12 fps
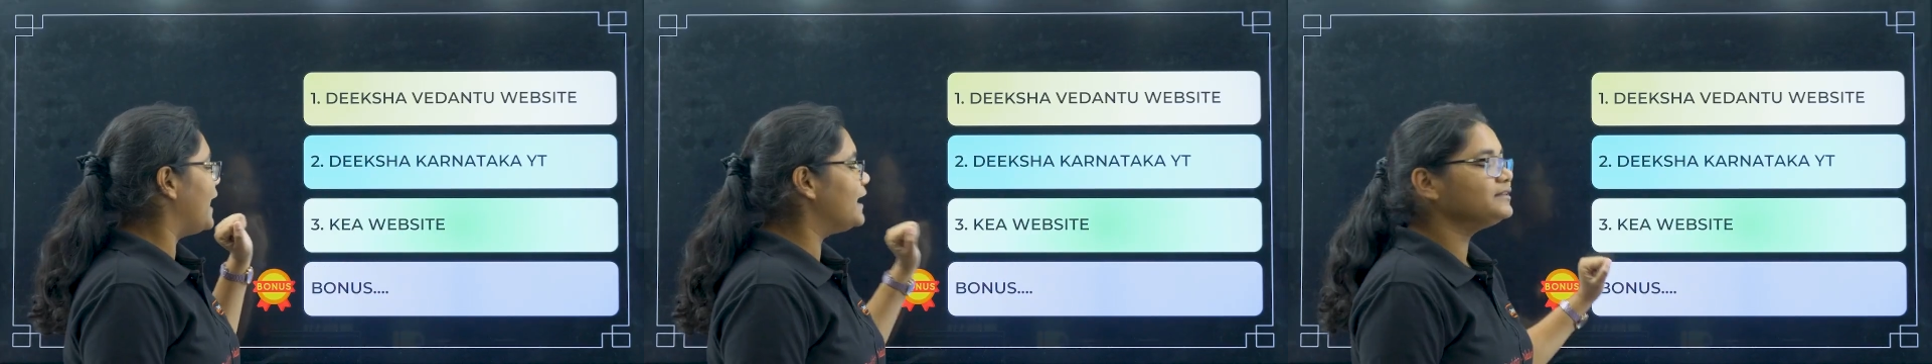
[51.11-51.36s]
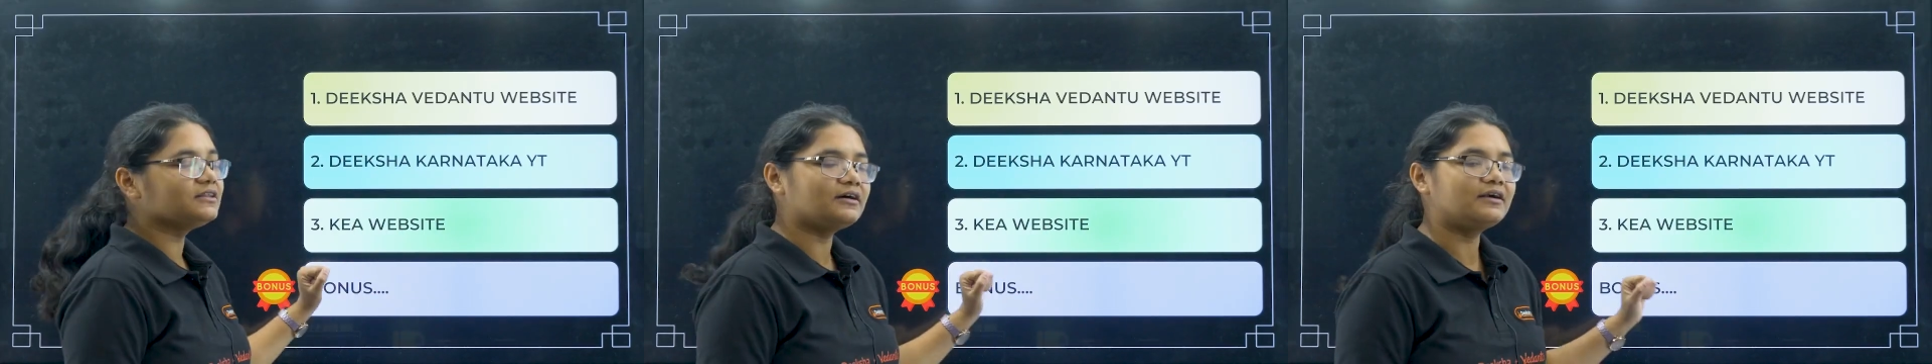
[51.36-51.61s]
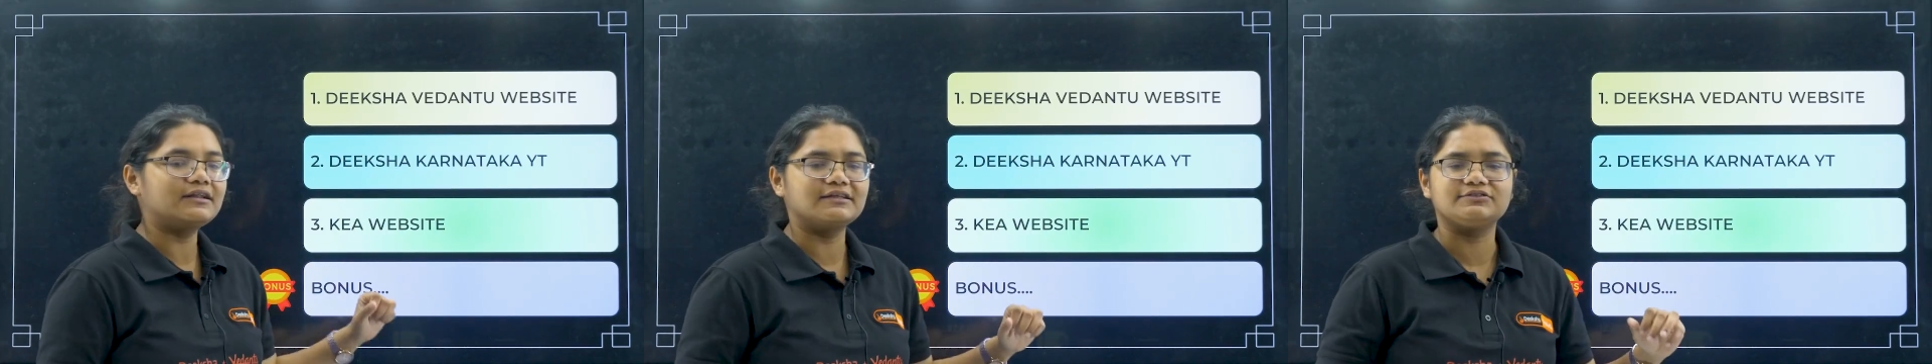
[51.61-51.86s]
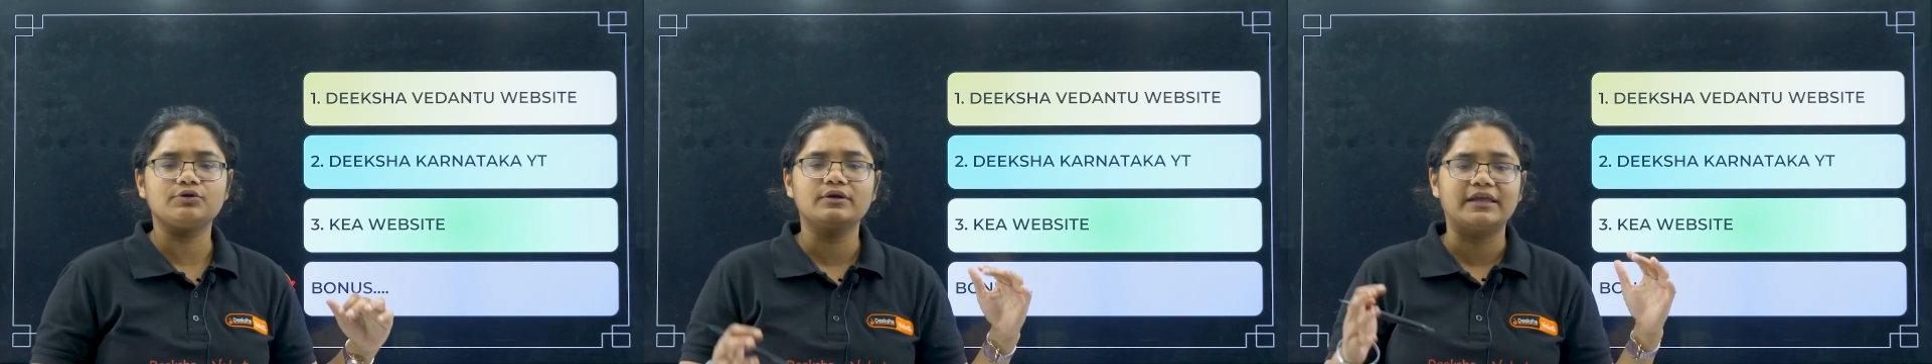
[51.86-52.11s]
And third
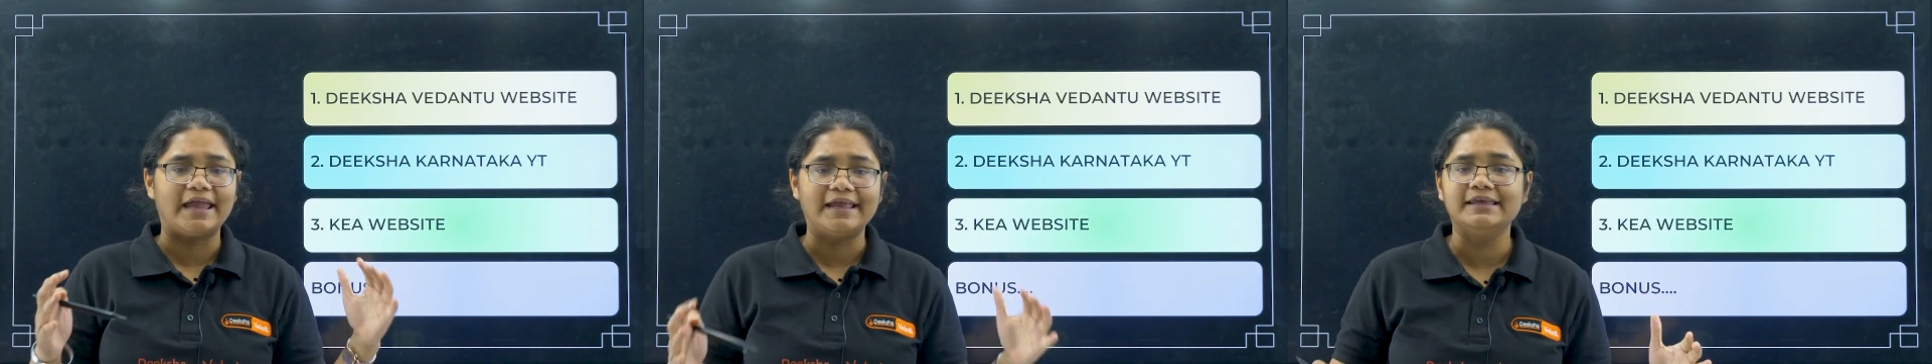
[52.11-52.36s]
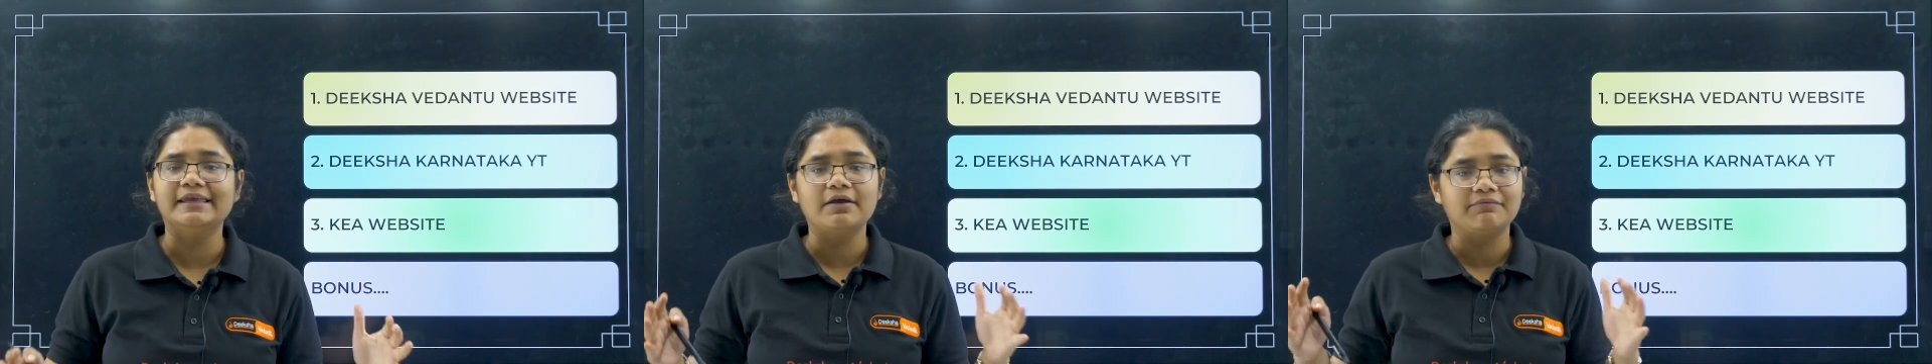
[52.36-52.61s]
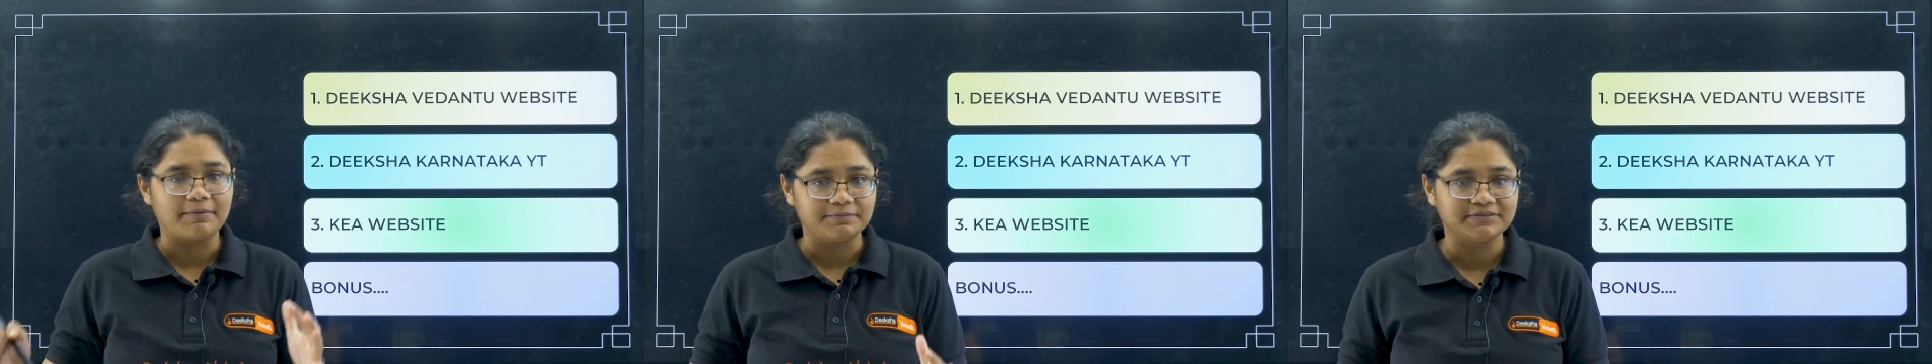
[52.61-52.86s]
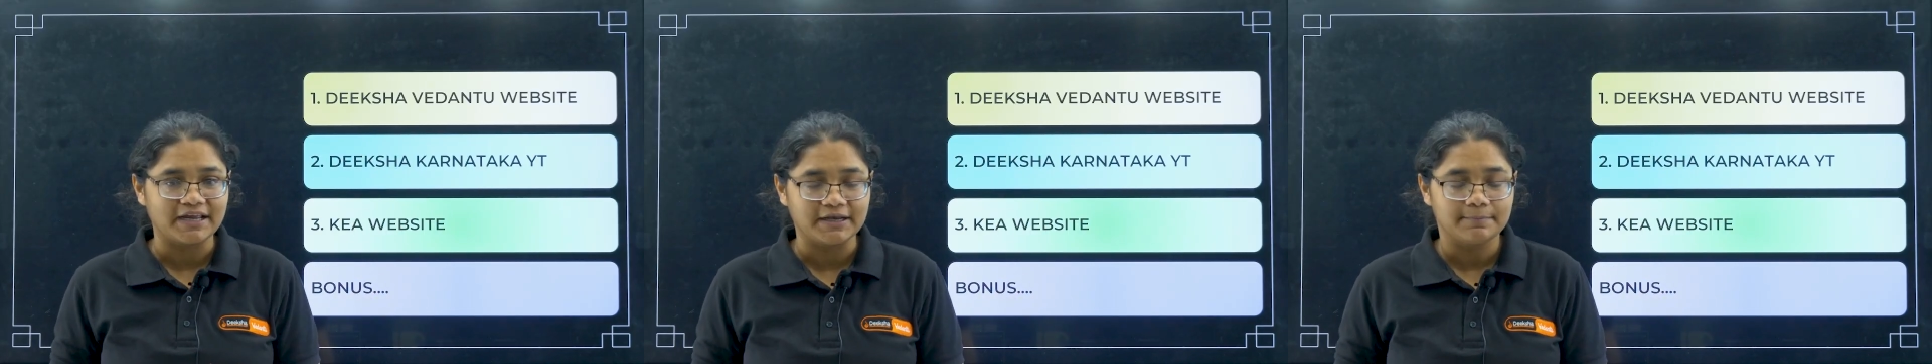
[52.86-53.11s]
is your KEA
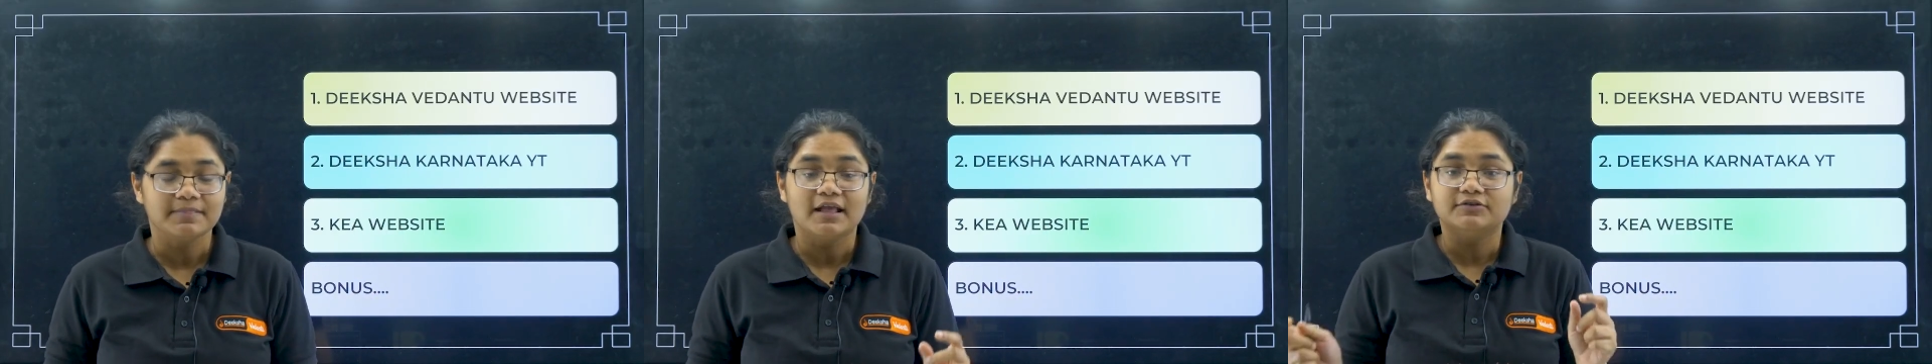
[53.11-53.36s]
website.